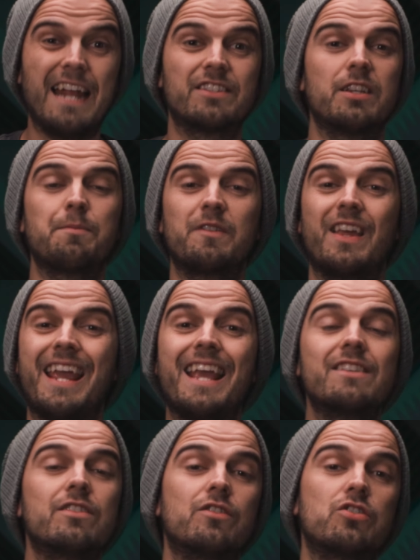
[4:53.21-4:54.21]
in something that
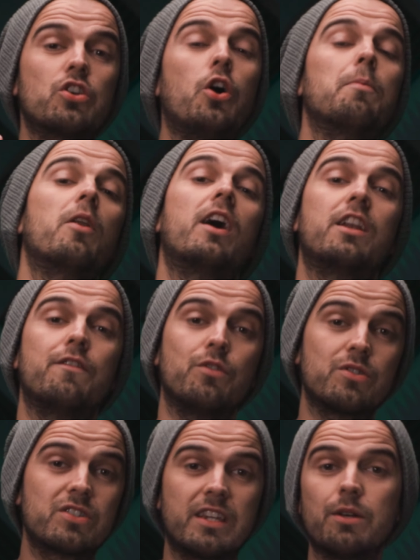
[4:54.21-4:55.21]
isn't the top line of
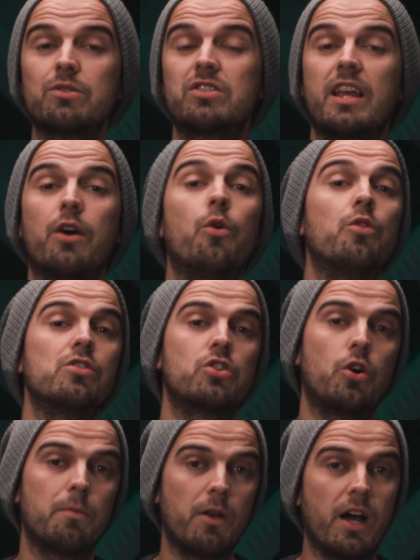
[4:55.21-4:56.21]
your skill set or the
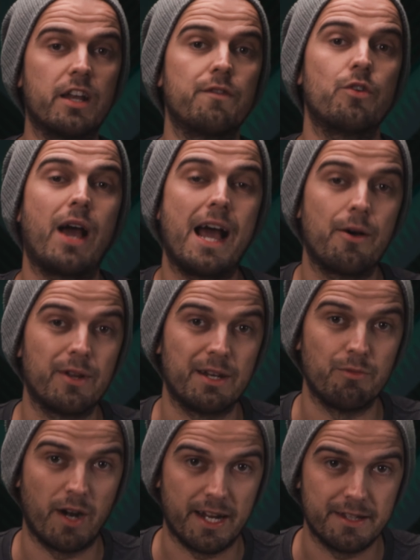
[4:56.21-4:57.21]
top line of your
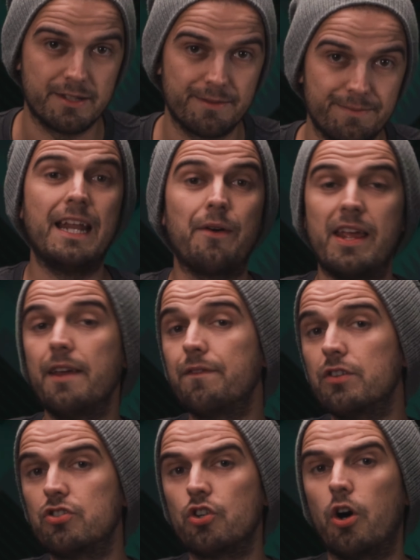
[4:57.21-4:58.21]
hourly rate. Now,
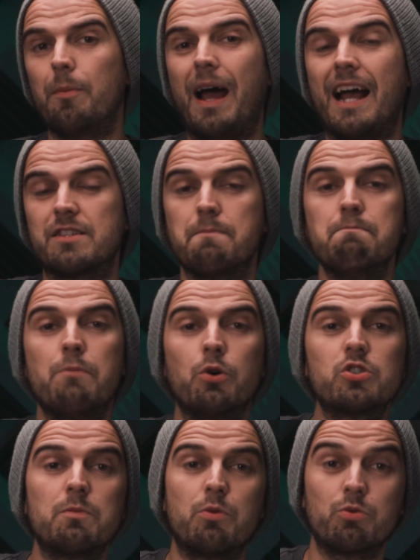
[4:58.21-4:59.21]
if the job has
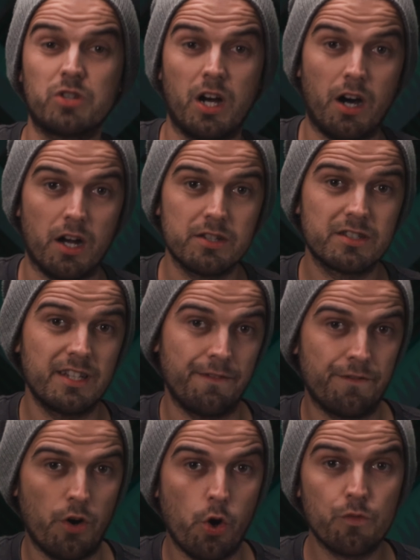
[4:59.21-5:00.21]
multiple tasks
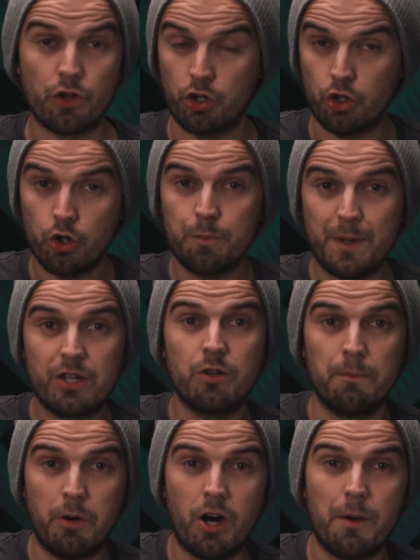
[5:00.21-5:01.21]
involved that could be
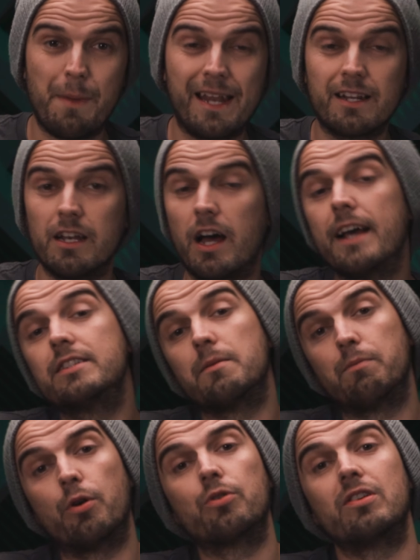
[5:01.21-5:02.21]
compartmentalized
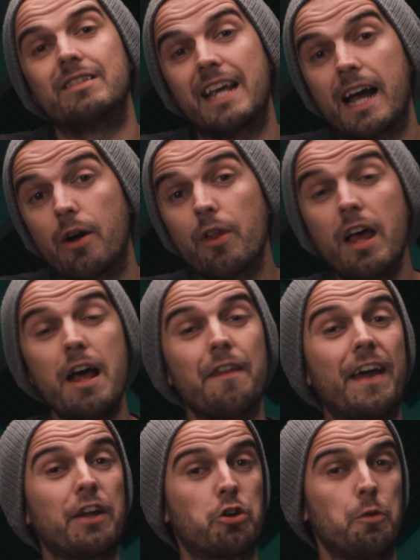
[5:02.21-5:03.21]
and broken down,
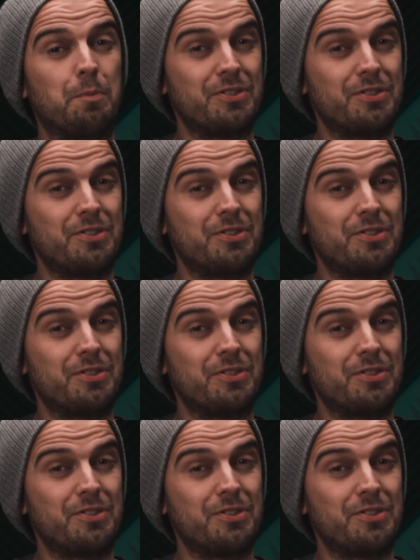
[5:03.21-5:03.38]
that could